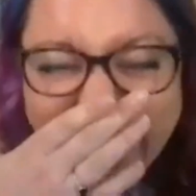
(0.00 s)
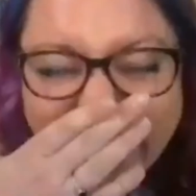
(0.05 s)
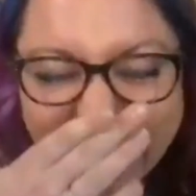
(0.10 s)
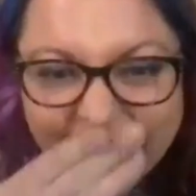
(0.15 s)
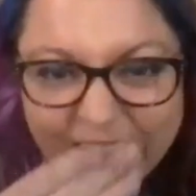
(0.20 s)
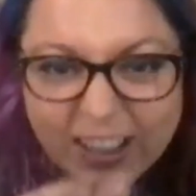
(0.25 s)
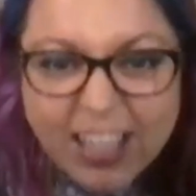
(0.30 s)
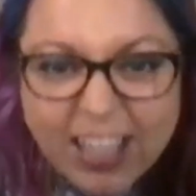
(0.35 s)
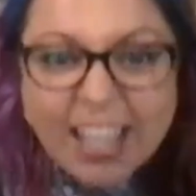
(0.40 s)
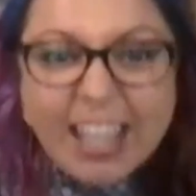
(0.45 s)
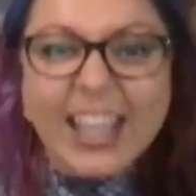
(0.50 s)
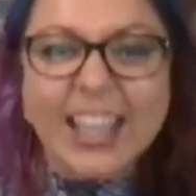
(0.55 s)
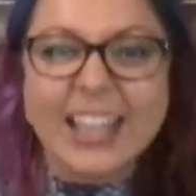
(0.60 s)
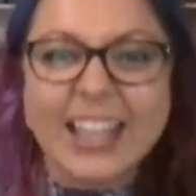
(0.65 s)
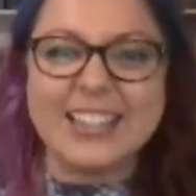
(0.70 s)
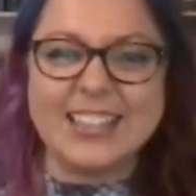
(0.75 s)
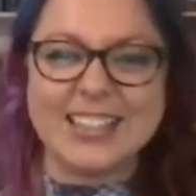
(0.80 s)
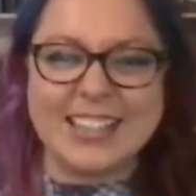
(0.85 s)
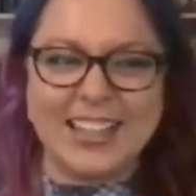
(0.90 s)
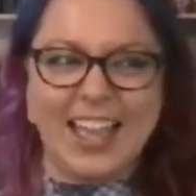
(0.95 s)

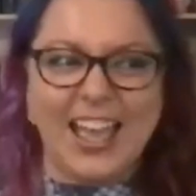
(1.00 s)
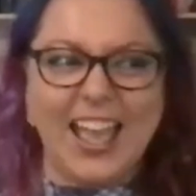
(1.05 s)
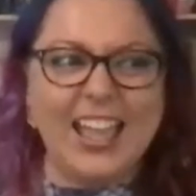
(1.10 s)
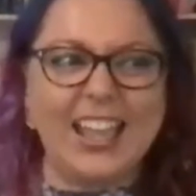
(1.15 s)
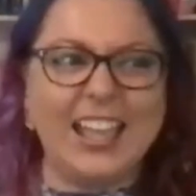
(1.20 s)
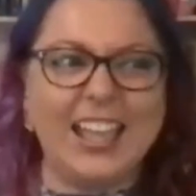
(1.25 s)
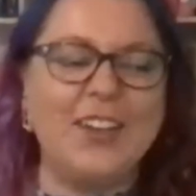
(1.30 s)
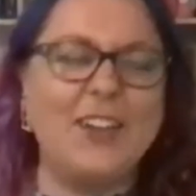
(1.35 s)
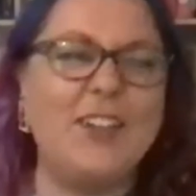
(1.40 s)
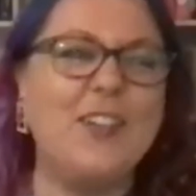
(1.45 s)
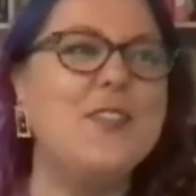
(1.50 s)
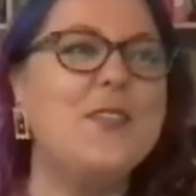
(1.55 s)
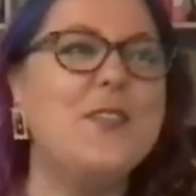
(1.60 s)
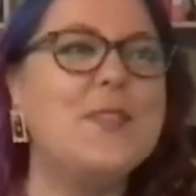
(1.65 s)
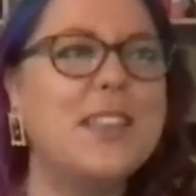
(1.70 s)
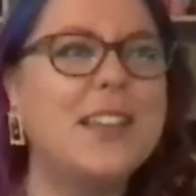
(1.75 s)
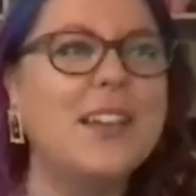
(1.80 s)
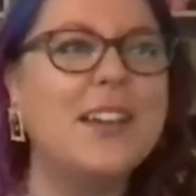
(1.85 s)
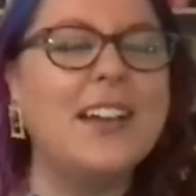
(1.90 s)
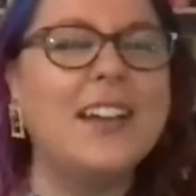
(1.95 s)
It's
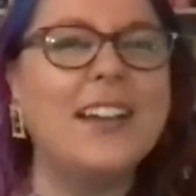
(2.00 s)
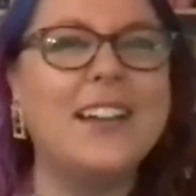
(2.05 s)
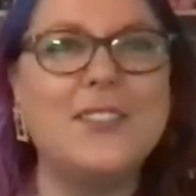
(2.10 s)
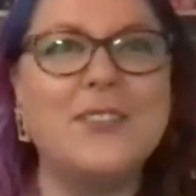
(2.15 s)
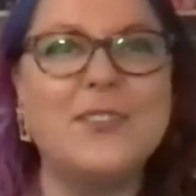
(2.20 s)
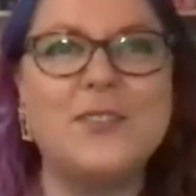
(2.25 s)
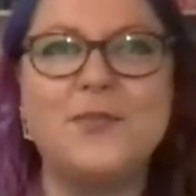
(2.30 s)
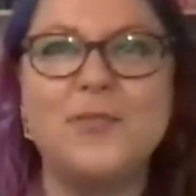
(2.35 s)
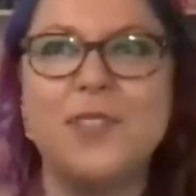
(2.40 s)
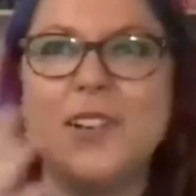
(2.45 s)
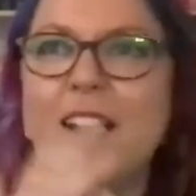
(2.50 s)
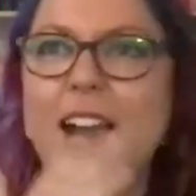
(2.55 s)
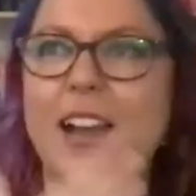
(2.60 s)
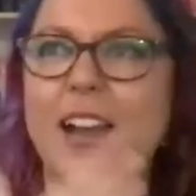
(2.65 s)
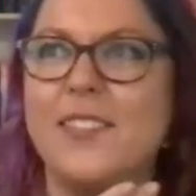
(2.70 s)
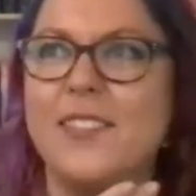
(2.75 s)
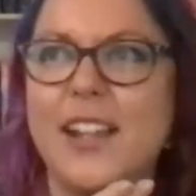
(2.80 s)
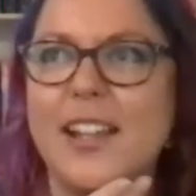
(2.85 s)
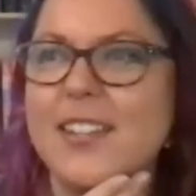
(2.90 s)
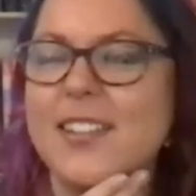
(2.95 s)
like
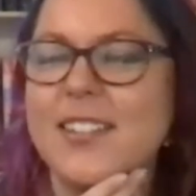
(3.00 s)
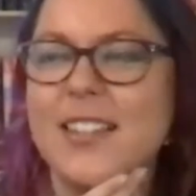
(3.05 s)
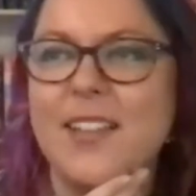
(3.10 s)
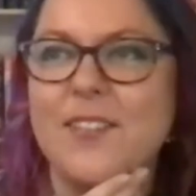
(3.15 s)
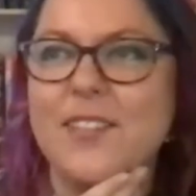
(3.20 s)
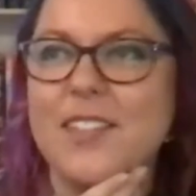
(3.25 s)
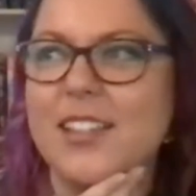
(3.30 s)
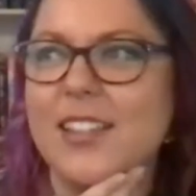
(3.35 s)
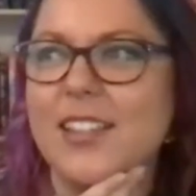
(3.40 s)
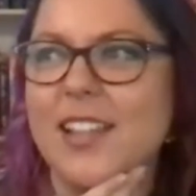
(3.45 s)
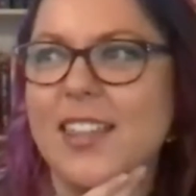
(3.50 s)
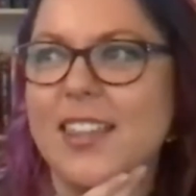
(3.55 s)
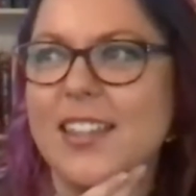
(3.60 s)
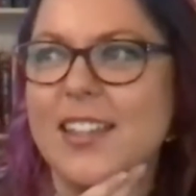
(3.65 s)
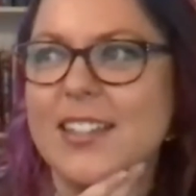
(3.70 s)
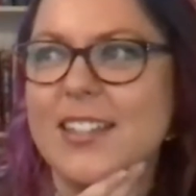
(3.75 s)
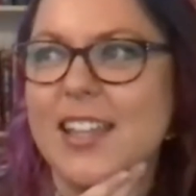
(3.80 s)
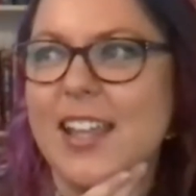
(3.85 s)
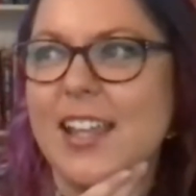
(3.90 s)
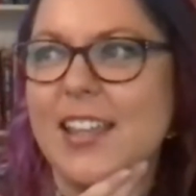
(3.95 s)
I read something the other
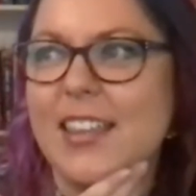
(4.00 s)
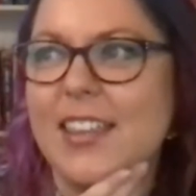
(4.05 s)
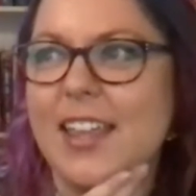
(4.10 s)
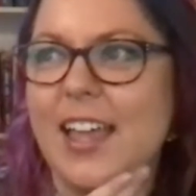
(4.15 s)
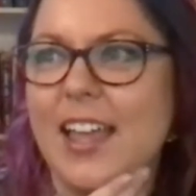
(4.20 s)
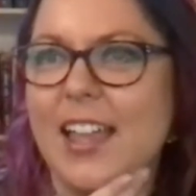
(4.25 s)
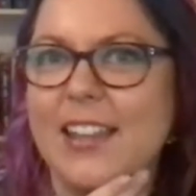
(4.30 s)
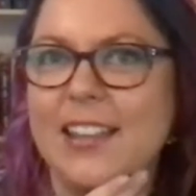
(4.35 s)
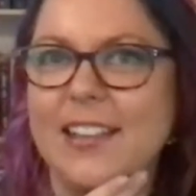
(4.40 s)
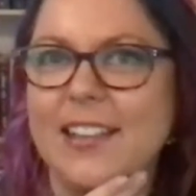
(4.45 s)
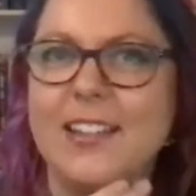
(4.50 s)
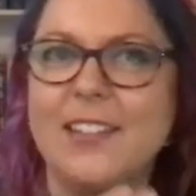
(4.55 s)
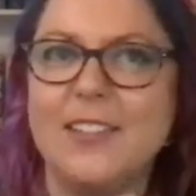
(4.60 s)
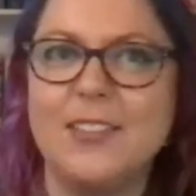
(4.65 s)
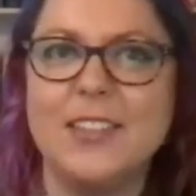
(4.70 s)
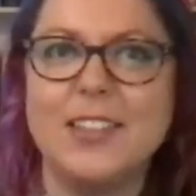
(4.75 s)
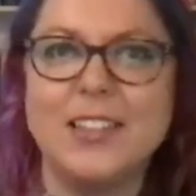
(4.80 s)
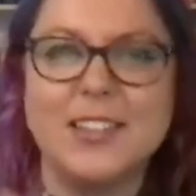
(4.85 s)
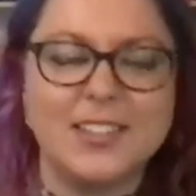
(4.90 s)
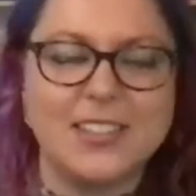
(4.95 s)
day that
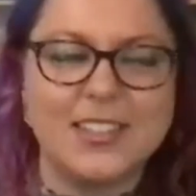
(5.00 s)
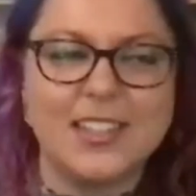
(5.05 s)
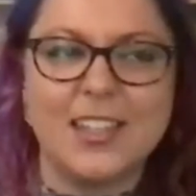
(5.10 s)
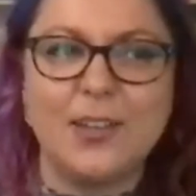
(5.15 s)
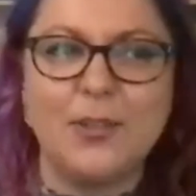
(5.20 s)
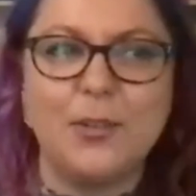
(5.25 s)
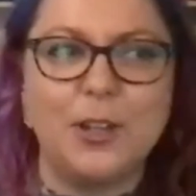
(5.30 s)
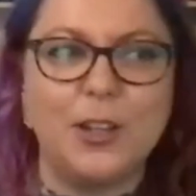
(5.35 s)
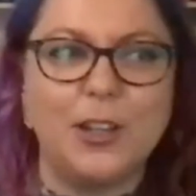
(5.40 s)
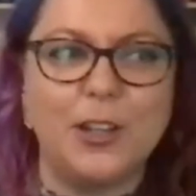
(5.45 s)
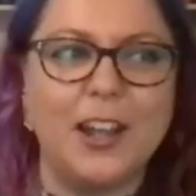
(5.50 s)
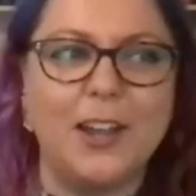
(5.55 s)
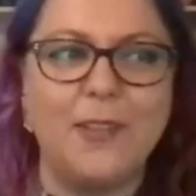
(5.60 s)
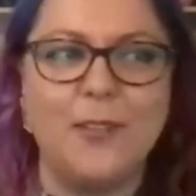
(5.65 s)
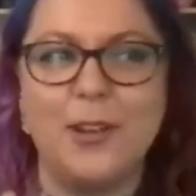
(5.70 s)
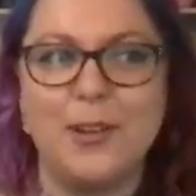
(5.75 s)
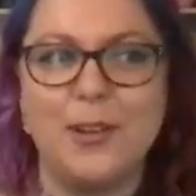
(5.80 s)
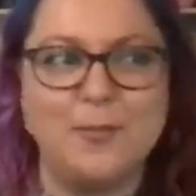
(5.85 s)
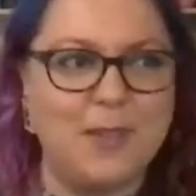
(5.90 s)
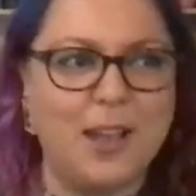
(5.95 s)
the C word, I
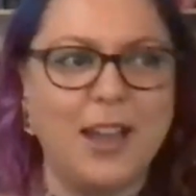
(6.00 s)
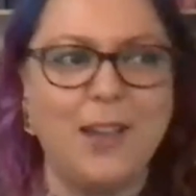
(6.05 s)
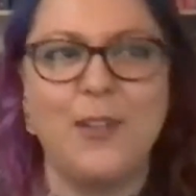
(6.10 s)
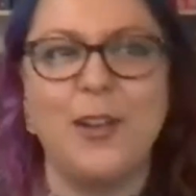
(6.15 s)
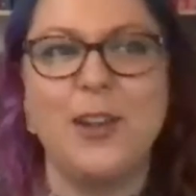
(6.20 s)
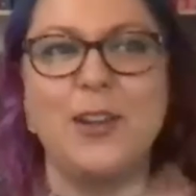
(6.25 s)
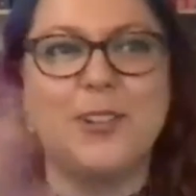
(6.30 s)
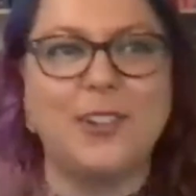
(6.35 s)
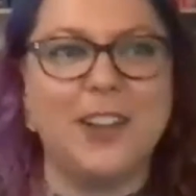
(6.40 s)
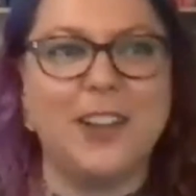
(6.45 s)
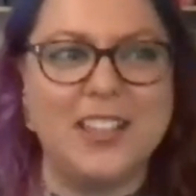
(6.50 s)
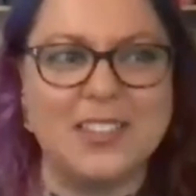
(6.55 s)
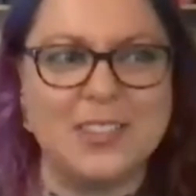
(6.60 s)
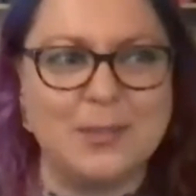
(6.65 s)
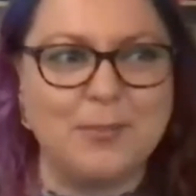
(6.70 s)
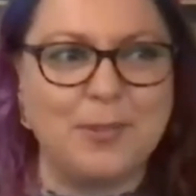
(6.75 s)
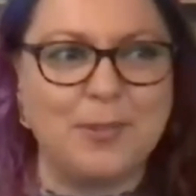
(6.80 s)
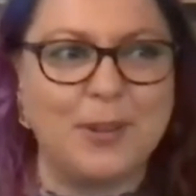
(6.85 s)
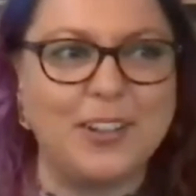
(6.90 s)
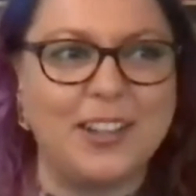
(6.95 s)
won't grace the
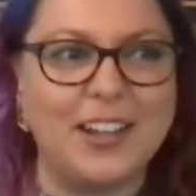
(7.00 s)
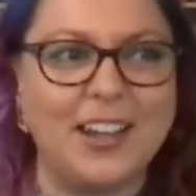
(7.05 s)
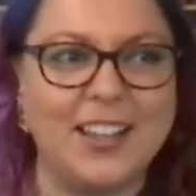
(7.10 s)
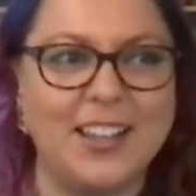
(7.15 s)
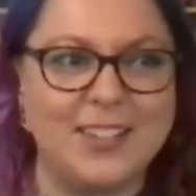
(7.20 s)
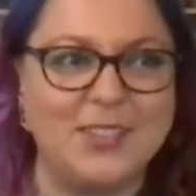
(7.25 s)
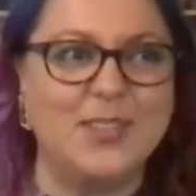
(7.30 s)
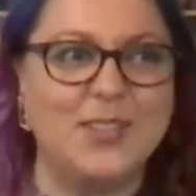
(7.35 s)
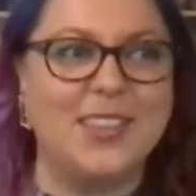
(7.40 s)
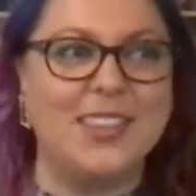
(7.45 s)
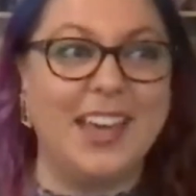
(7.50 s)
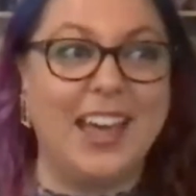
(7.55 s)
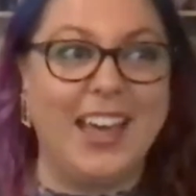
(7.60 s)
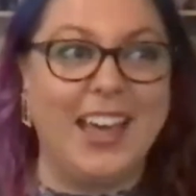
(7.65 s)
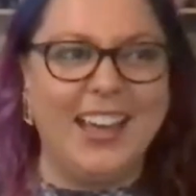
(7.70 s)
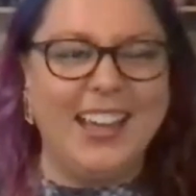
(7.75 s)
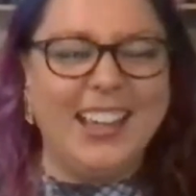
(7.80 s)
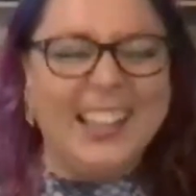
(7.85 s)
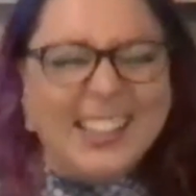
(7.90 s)
podcast with that.